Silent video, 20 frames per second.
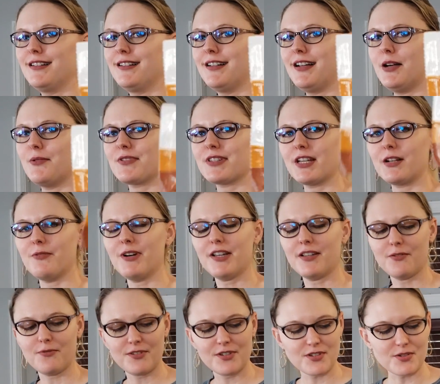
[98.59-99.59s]
I was like, wow,
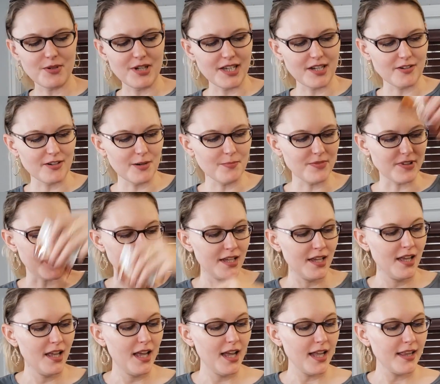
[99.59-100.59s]
that feels quite crumbly.
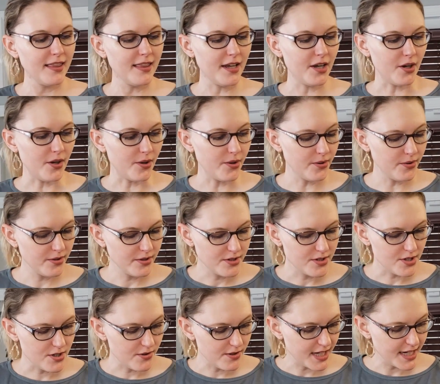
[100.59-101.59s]
Hello,
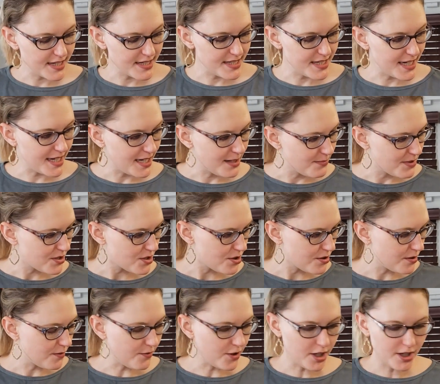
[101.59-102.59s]
do you like tea, Mr.
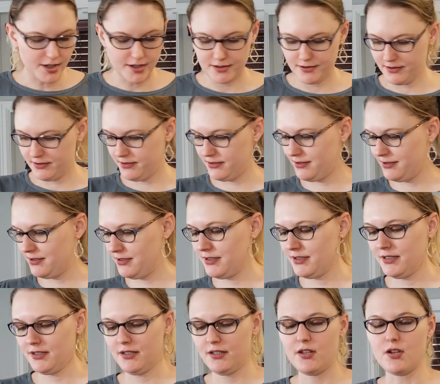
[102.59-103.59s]
Navarre?
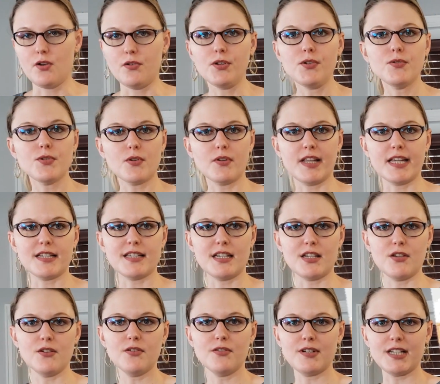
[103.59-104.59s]
No, you don't like tea.
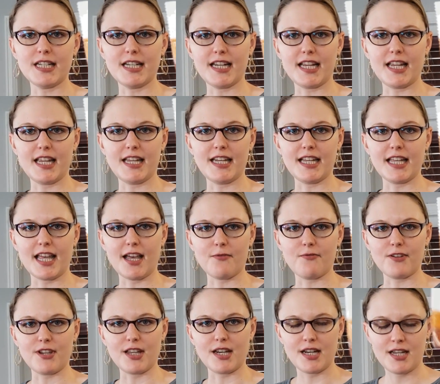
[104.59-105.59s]
You don't need any
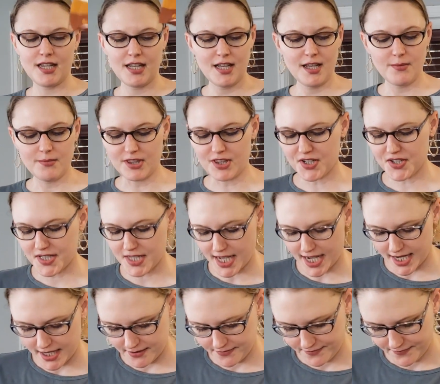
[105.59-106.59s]
caffeine. But there's
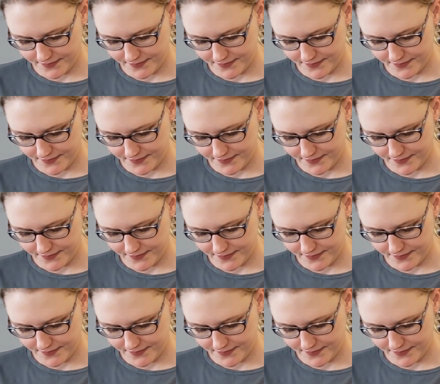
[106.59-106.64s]
that.